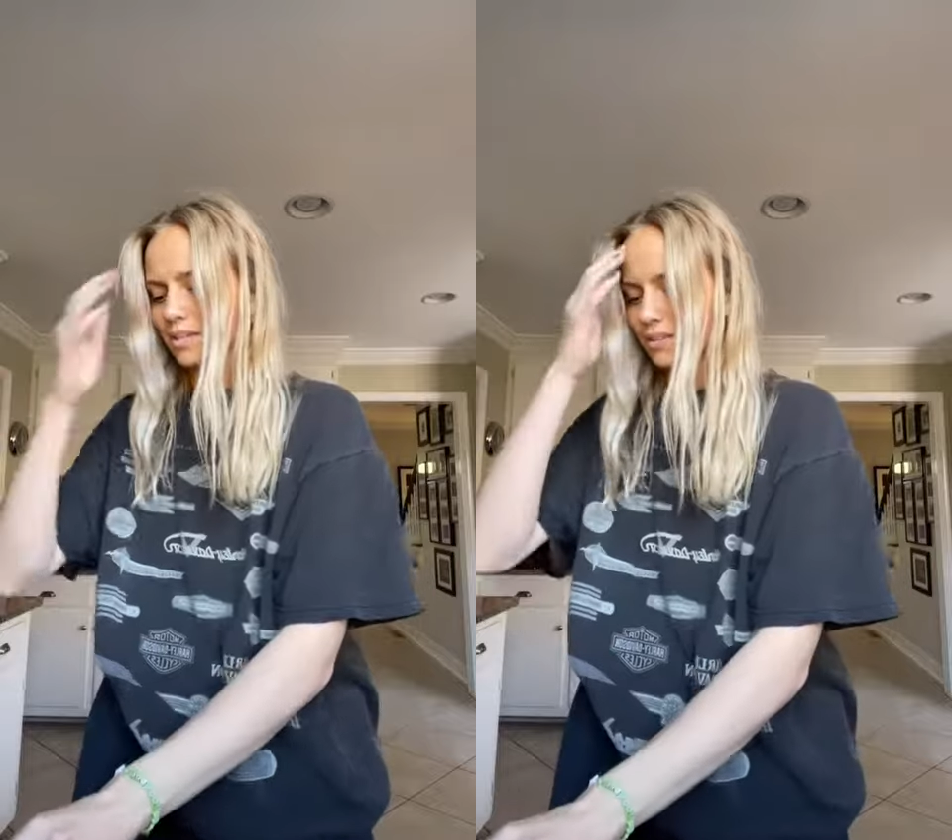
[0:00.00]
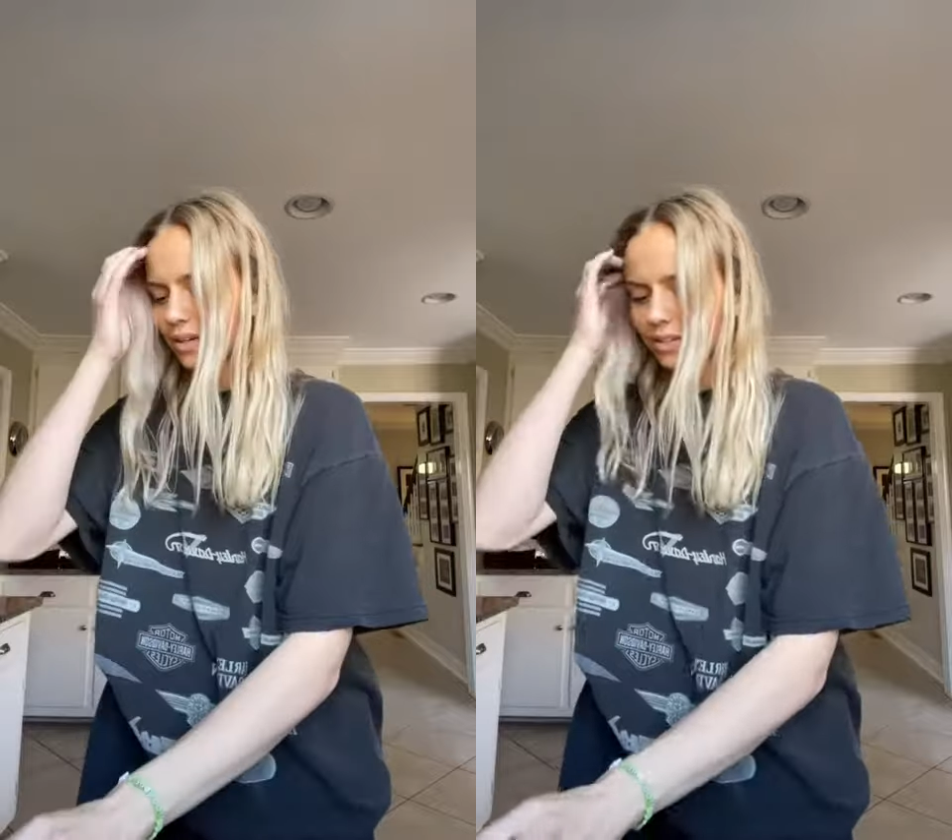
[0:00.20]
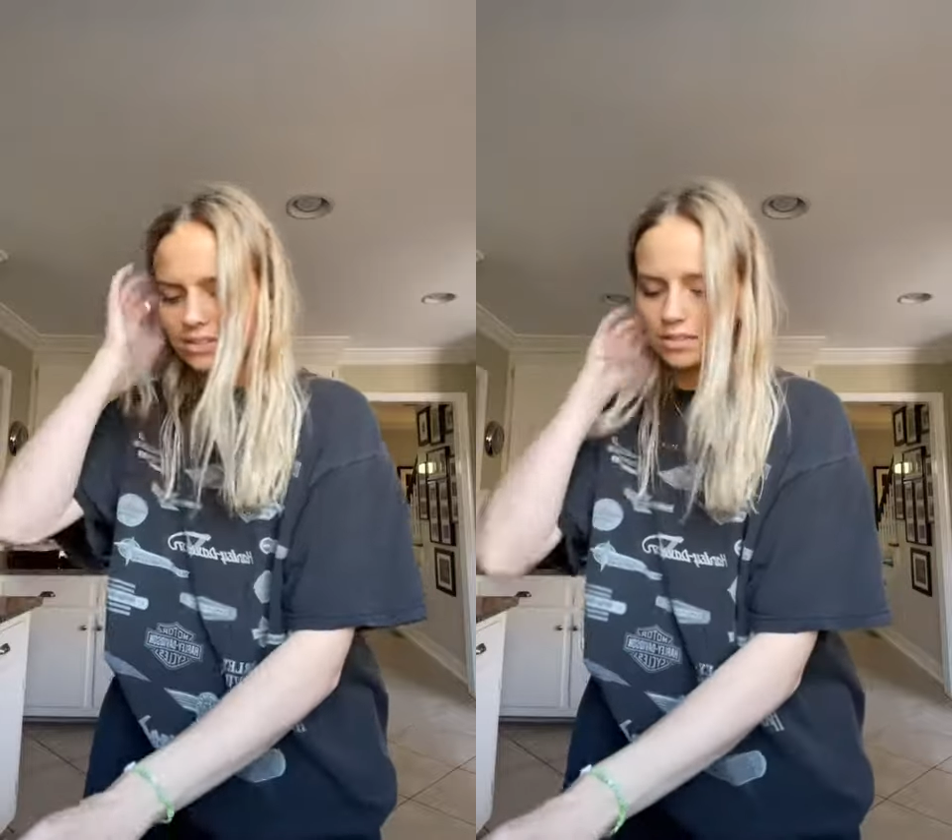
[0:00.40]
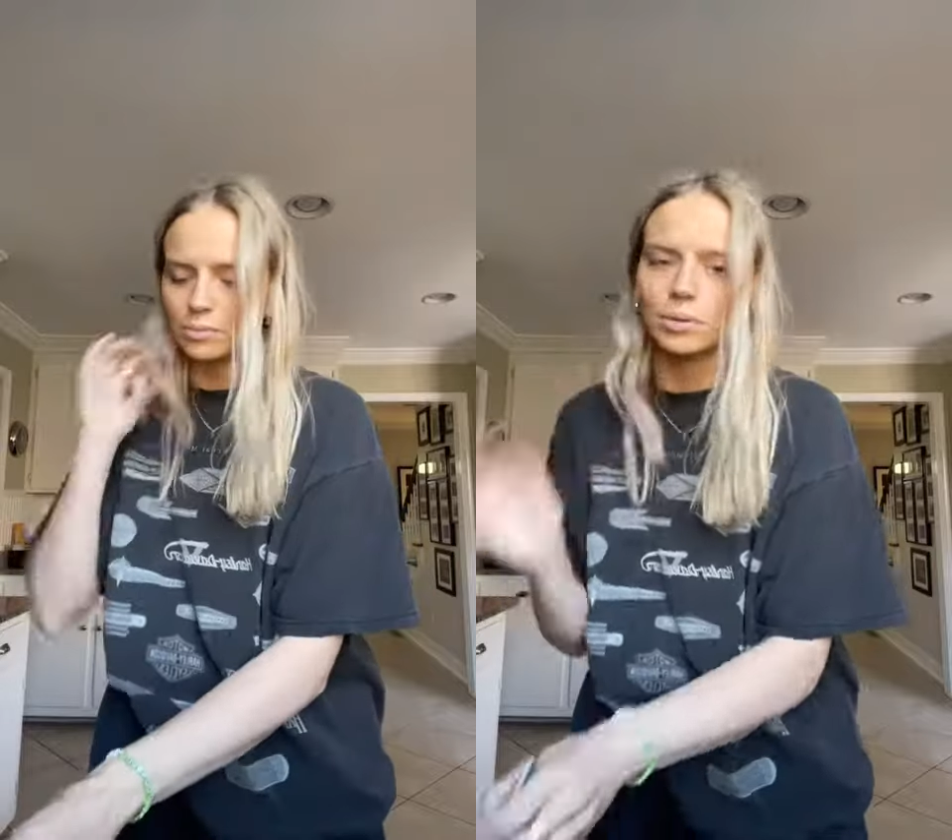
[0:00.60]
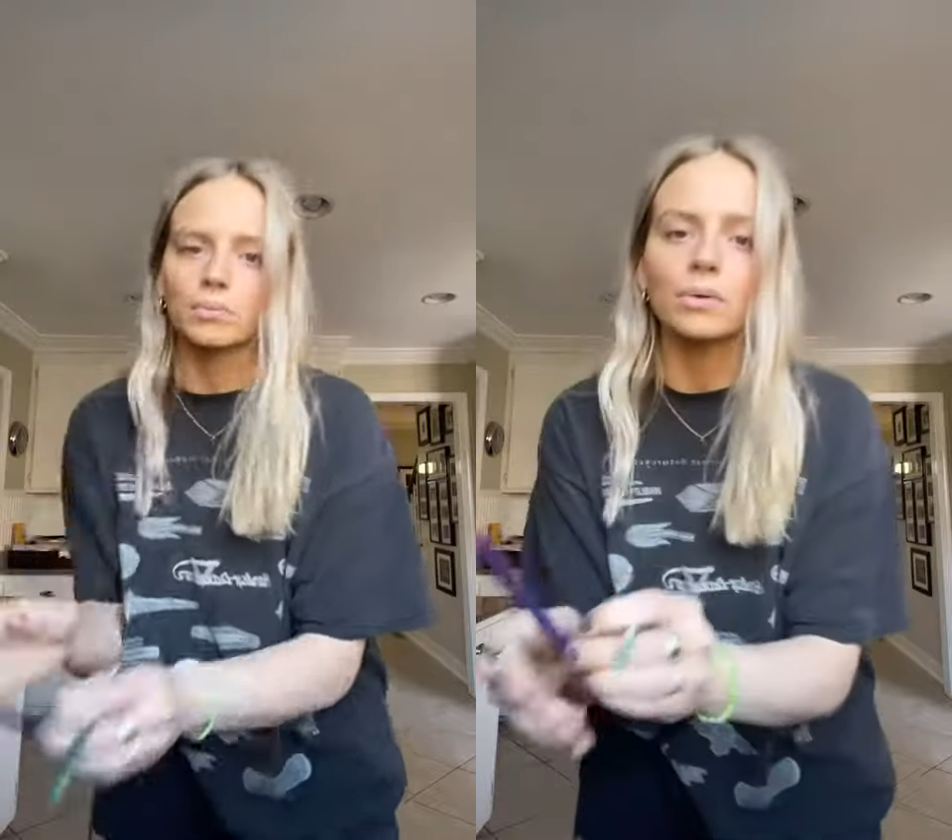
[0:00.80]
So I got this little
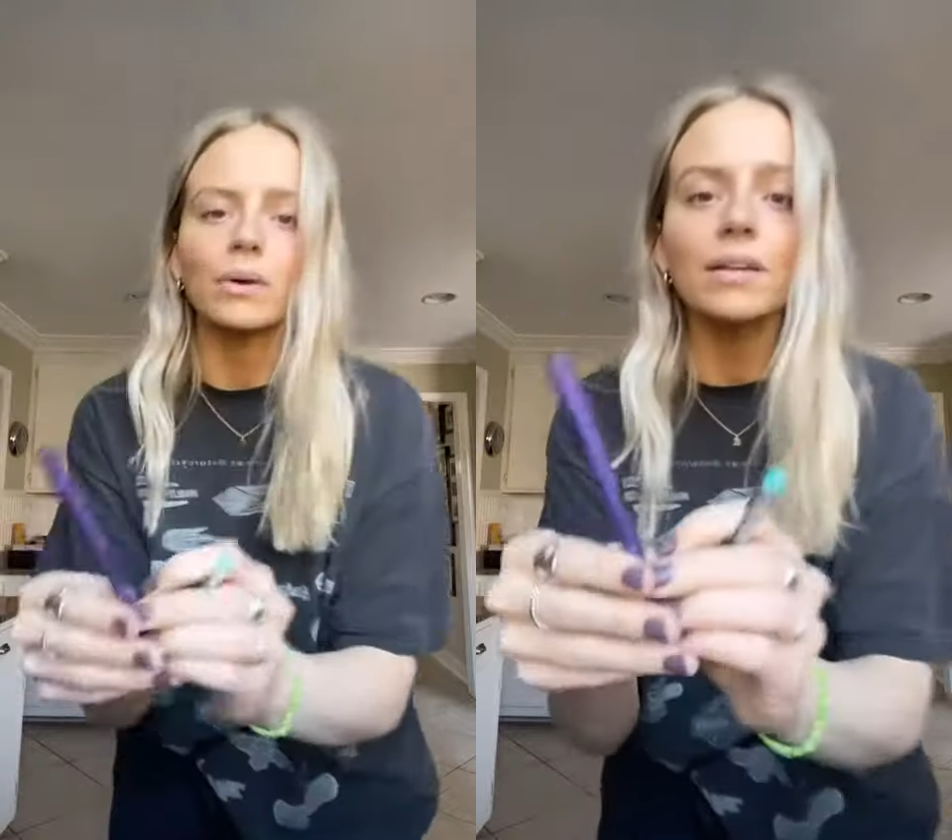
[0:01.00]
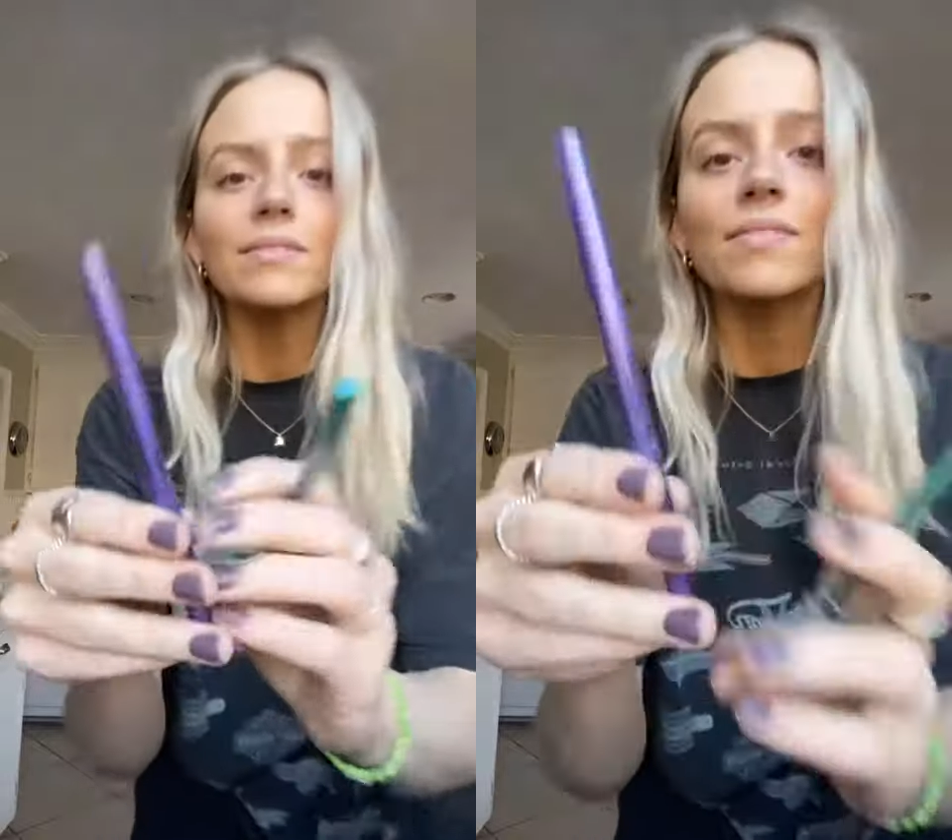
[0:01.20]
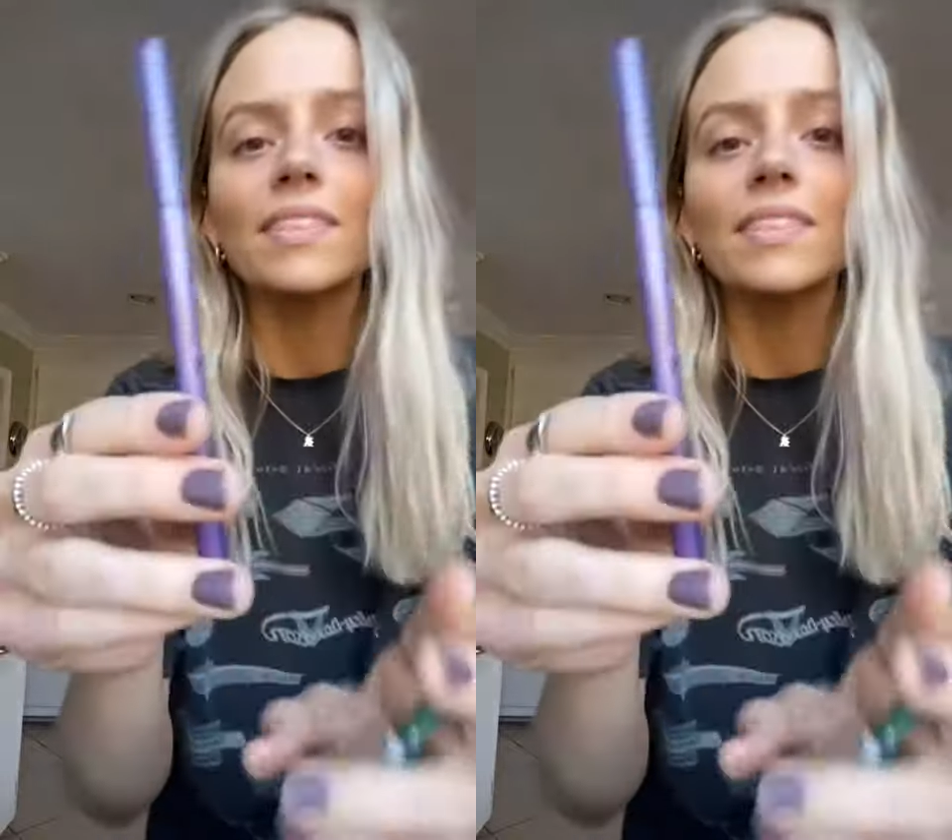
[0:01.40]
purple one